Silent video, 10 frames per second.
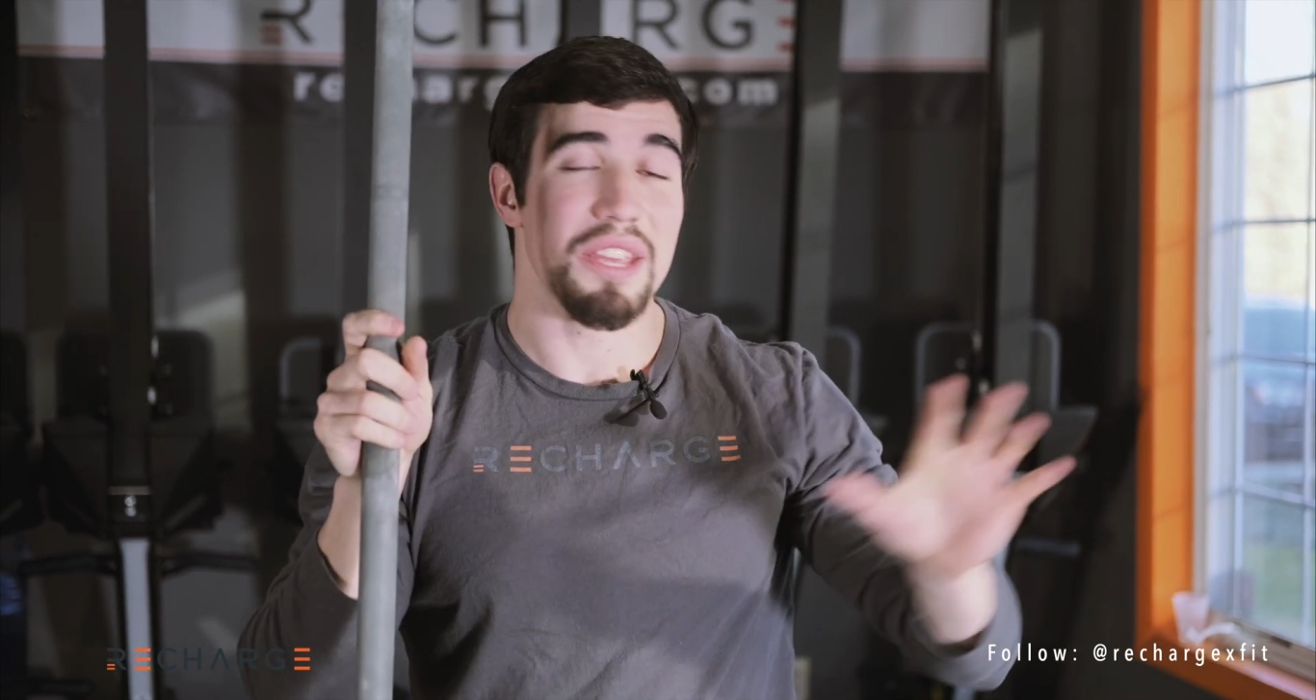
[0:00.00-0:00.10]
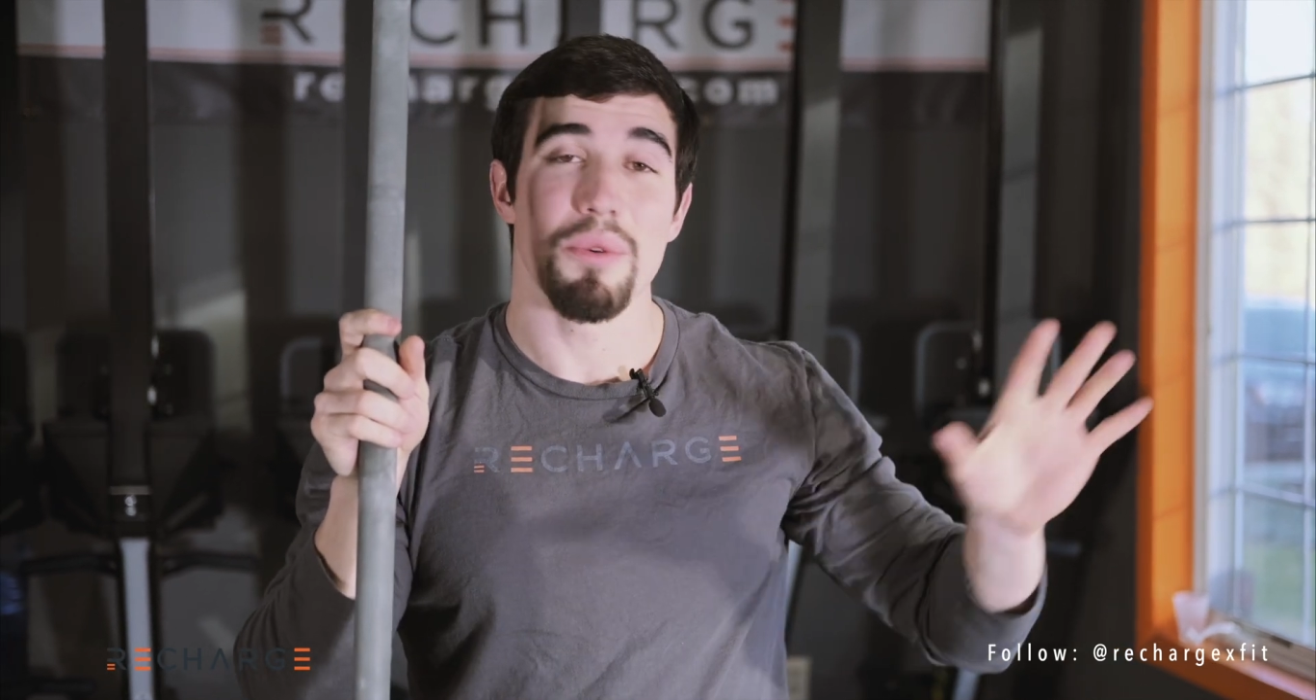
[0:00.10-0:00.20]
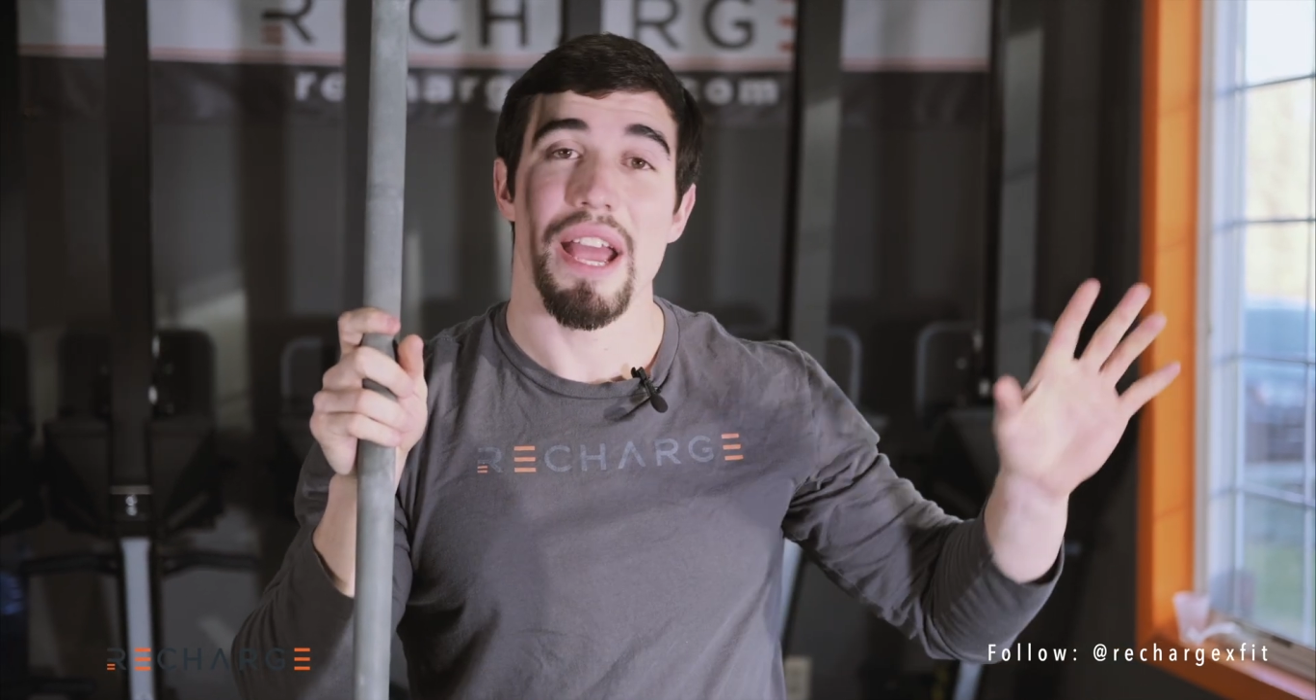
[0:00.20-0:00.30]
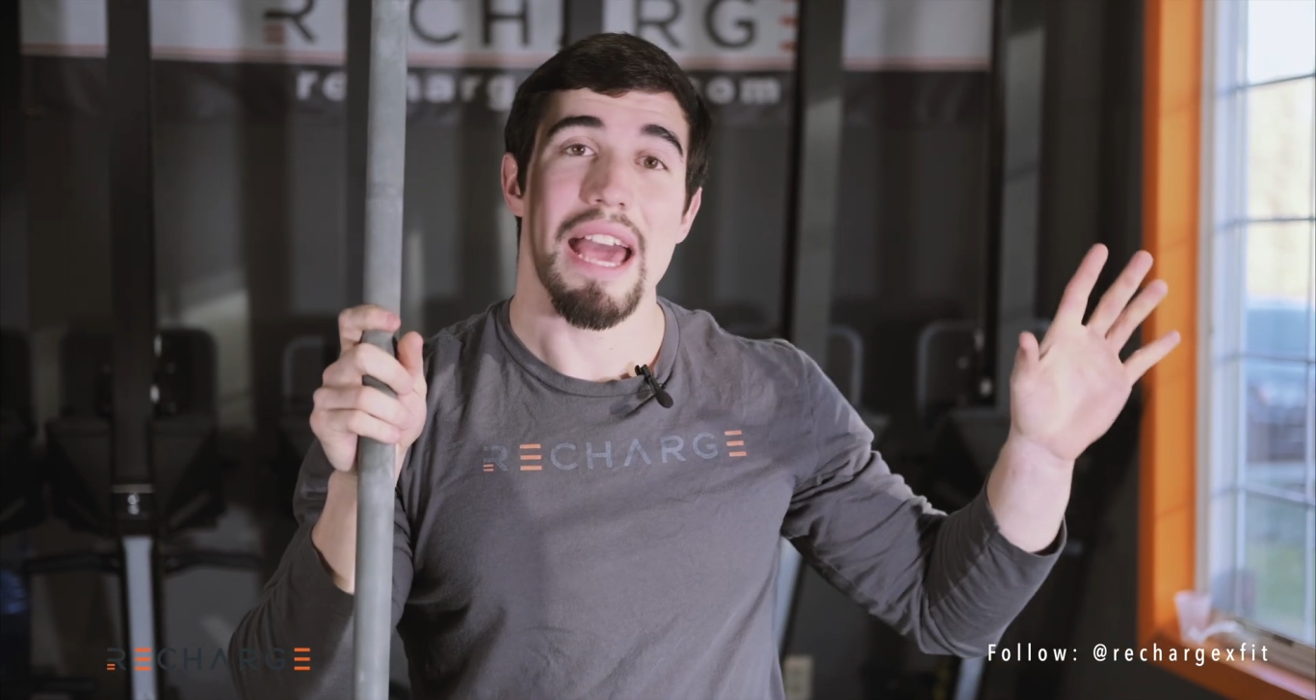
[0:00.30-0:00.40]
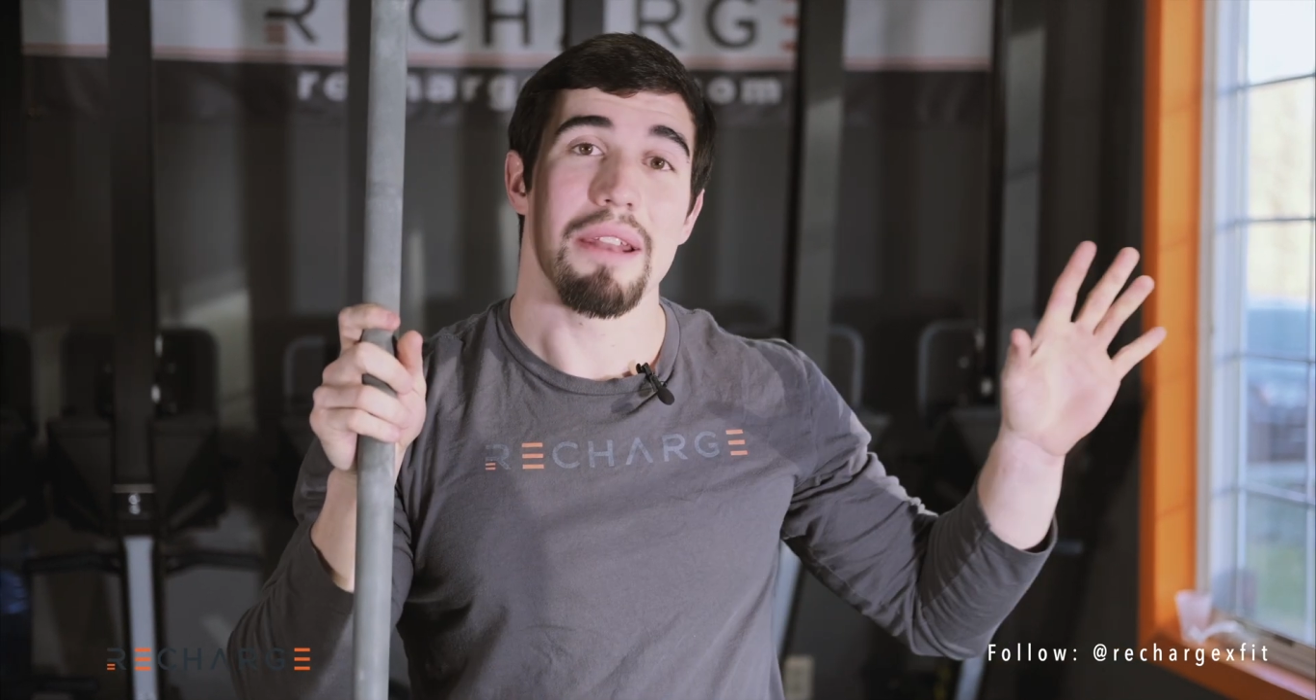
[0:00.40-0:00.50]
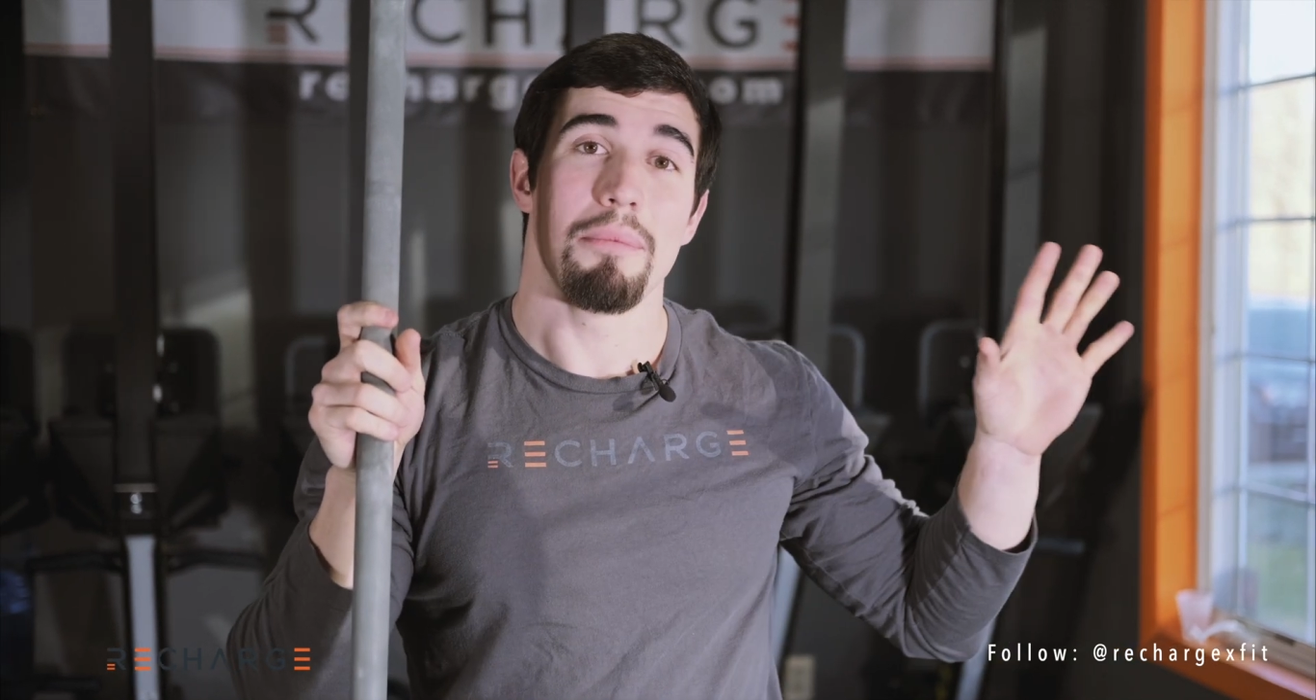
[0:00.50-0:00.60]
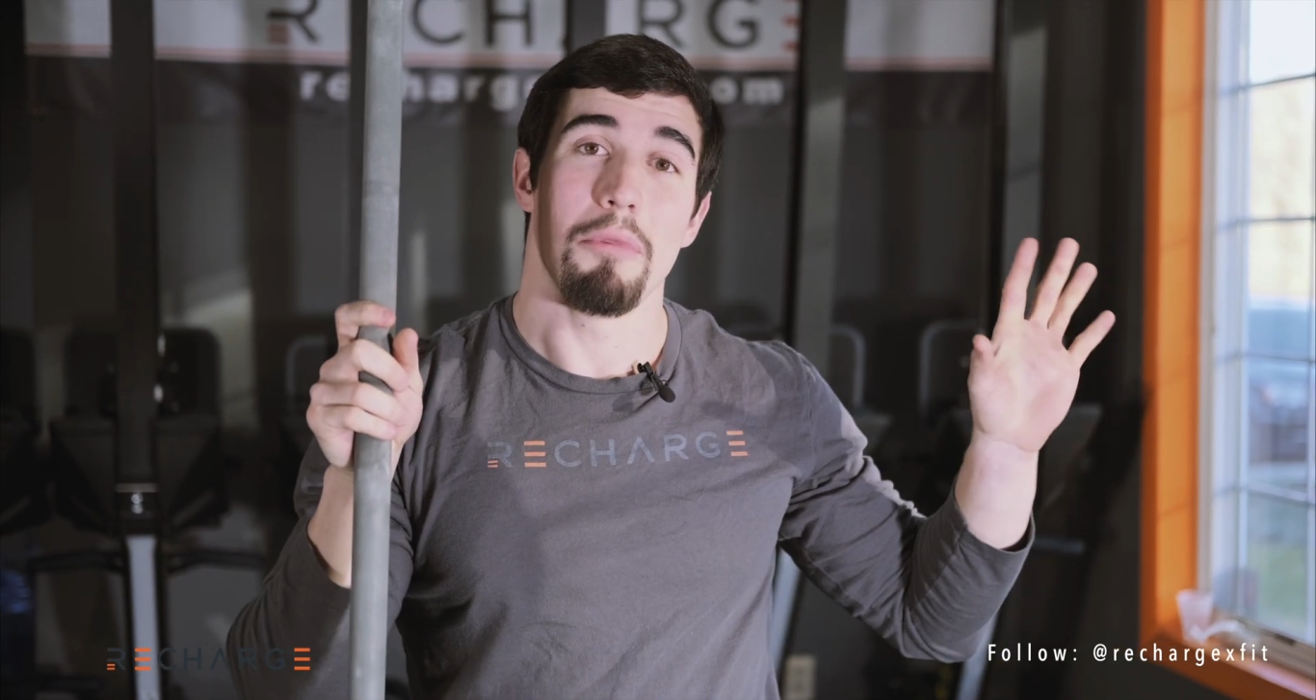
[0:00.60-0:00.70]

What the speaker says: you had